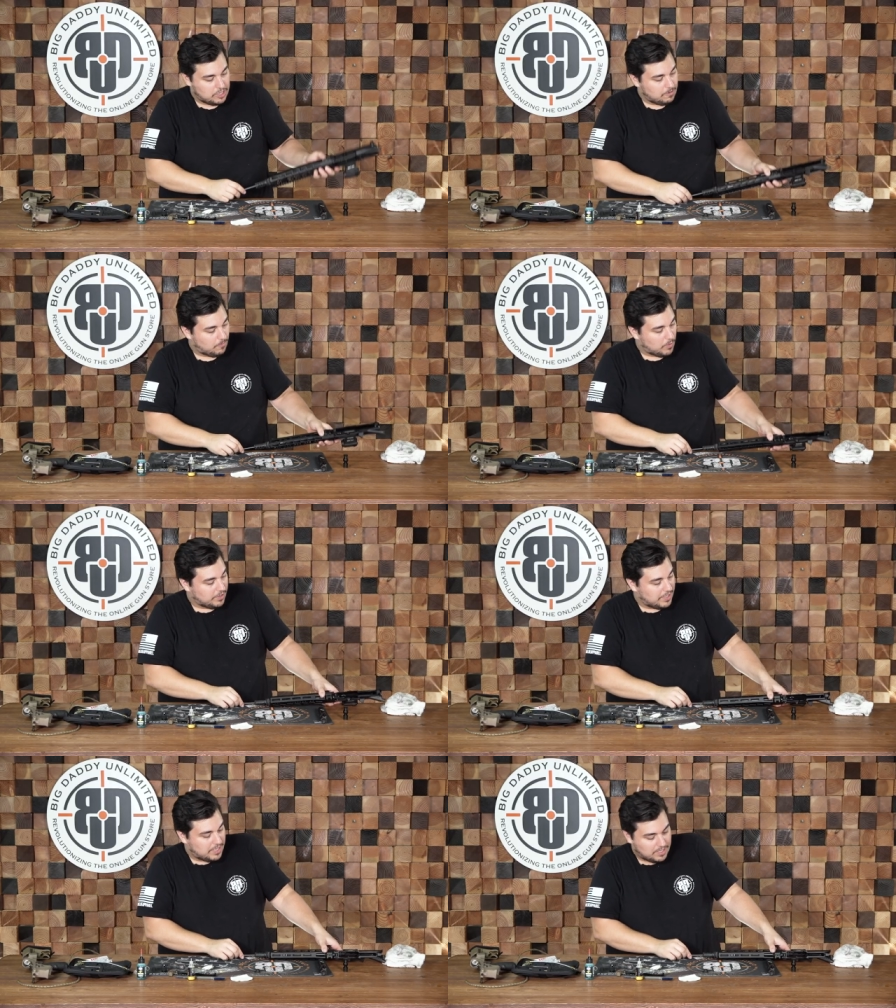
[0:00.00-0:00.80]
that you've
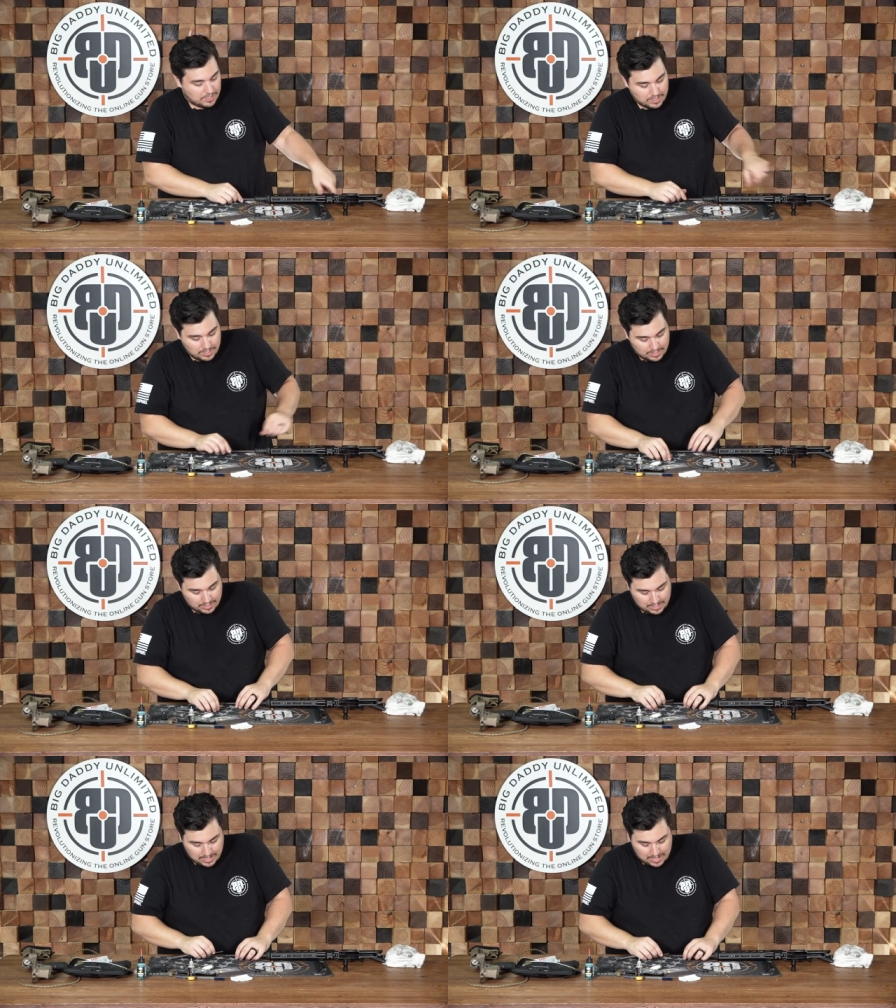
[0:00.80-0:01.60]
really
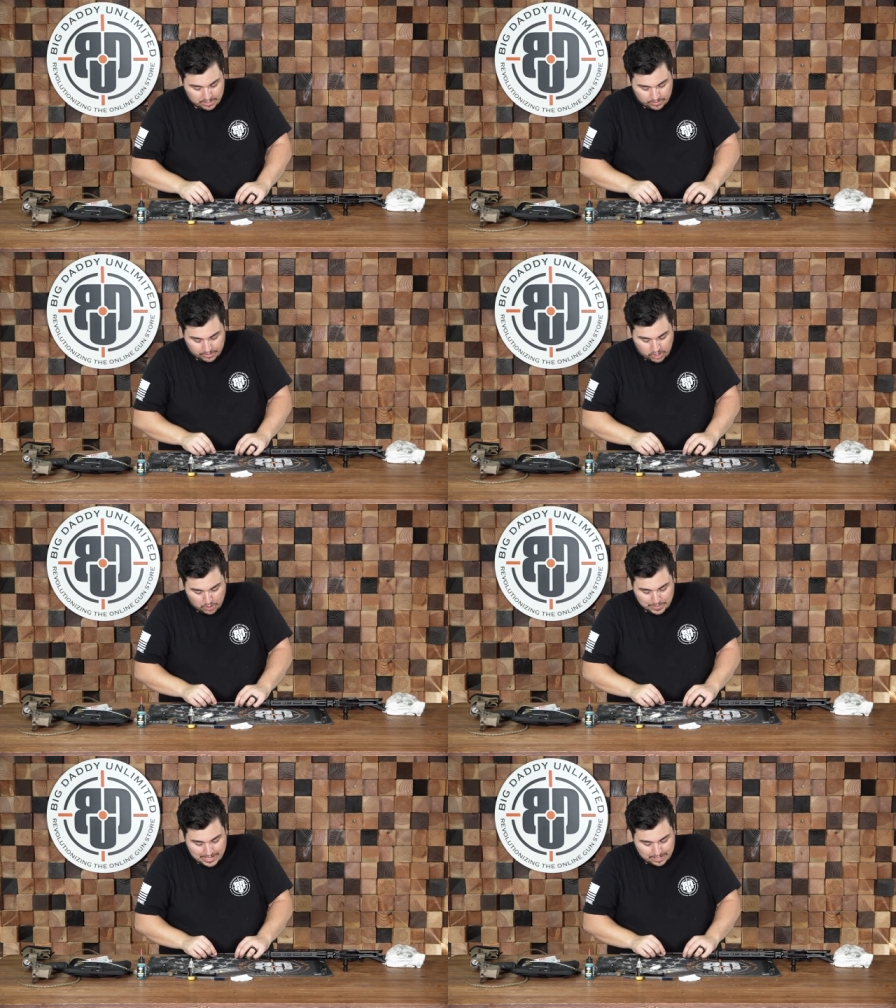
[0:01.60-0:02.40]
gotten all the
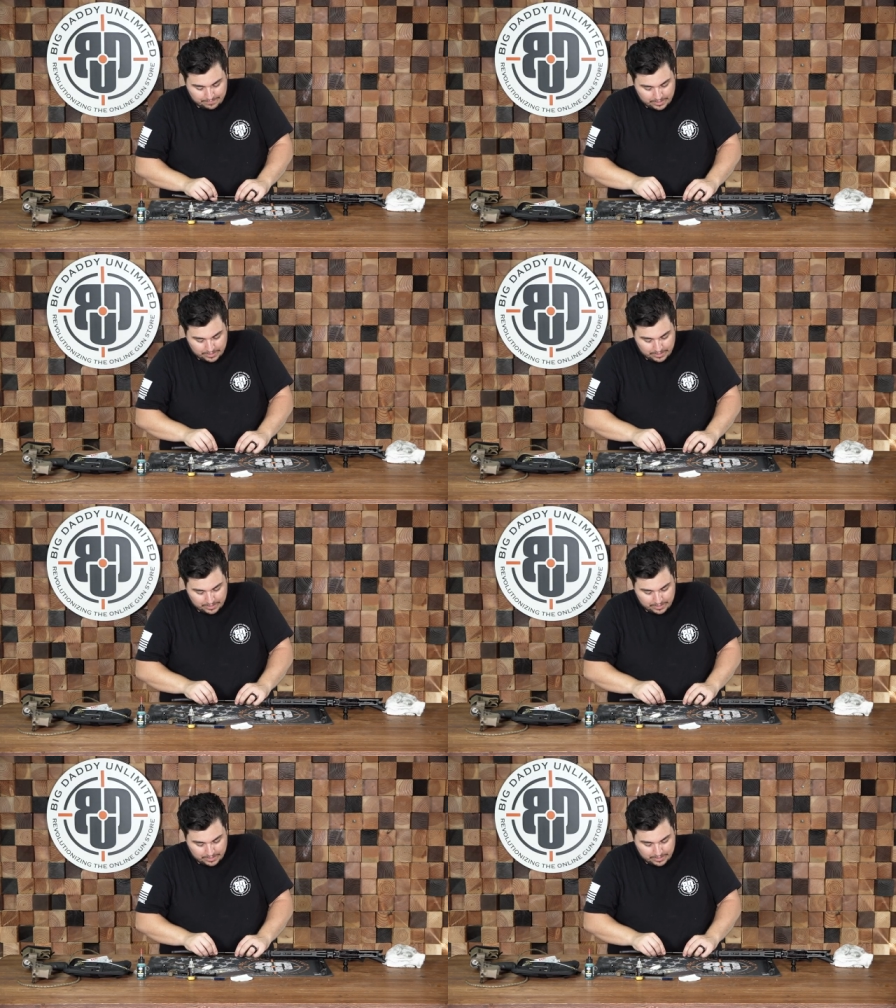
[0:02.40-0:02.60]
carbon out of